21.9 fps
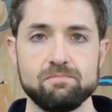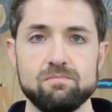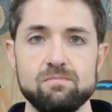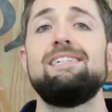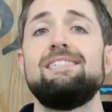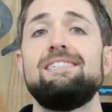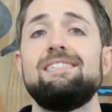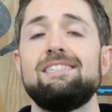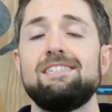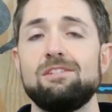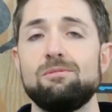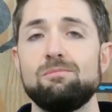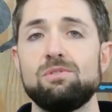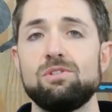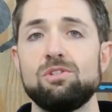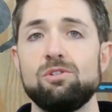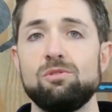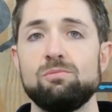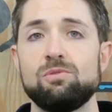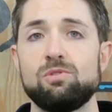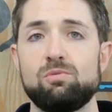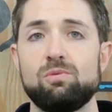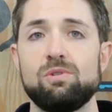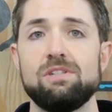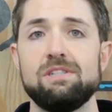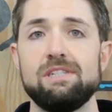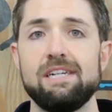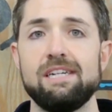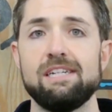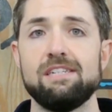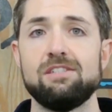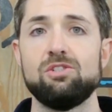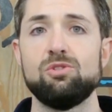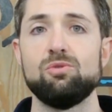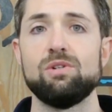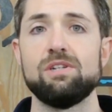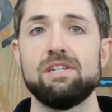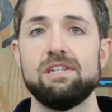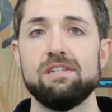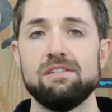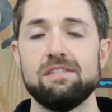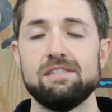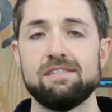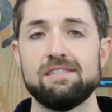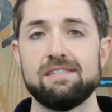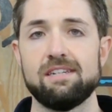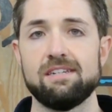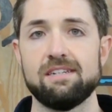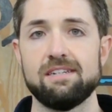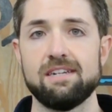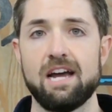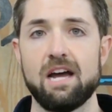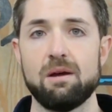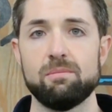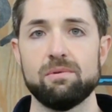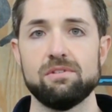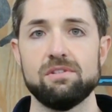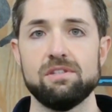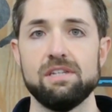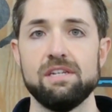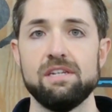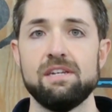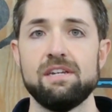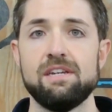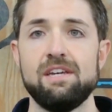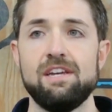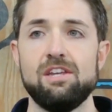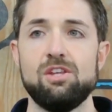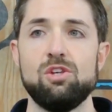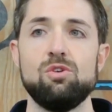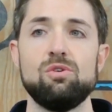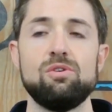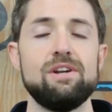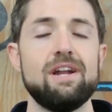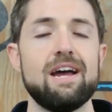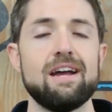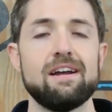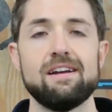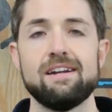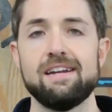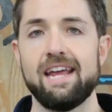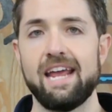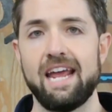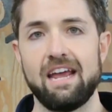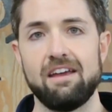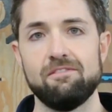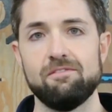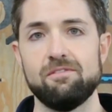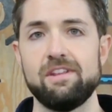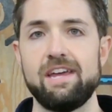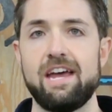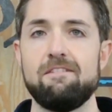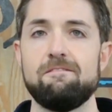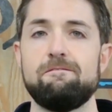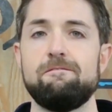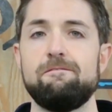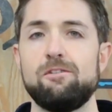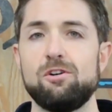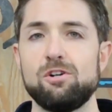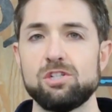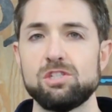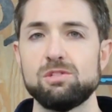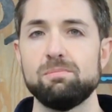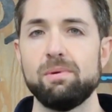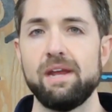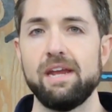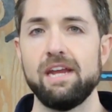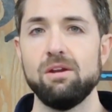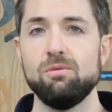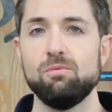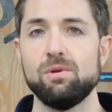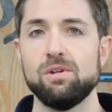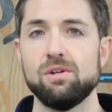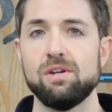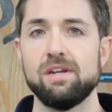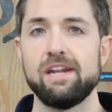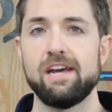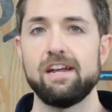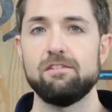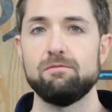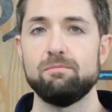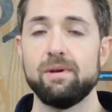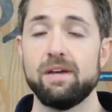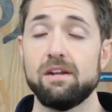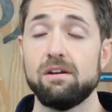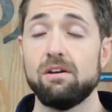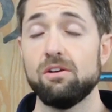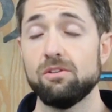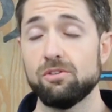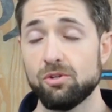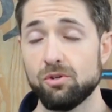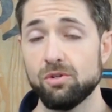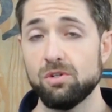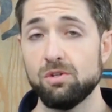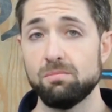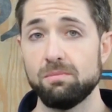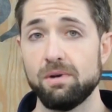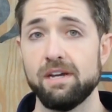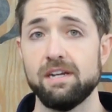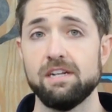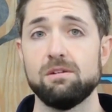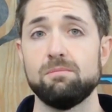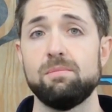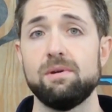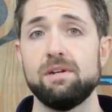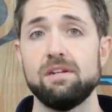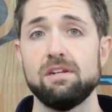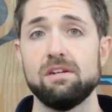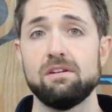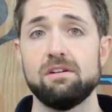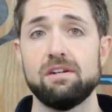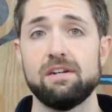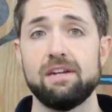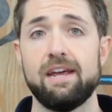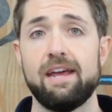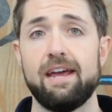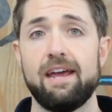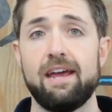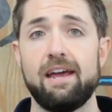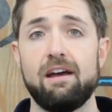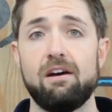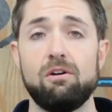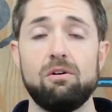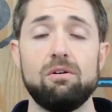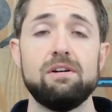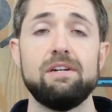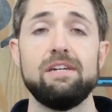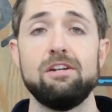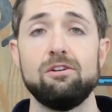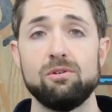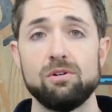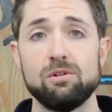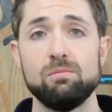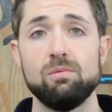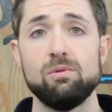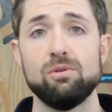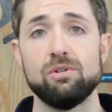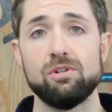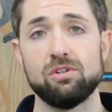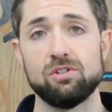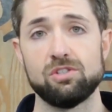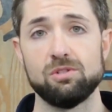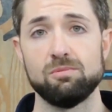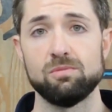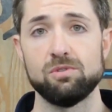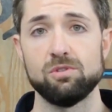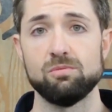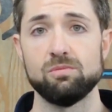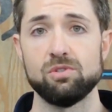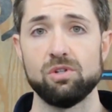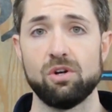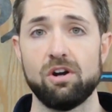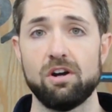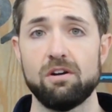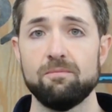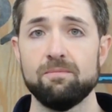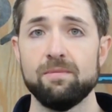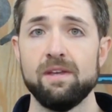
Symptoms related to Achilles tendinopathy: you're not going to have that first pain when you get out of bed, although you might, depending on how irritable your symptoms are.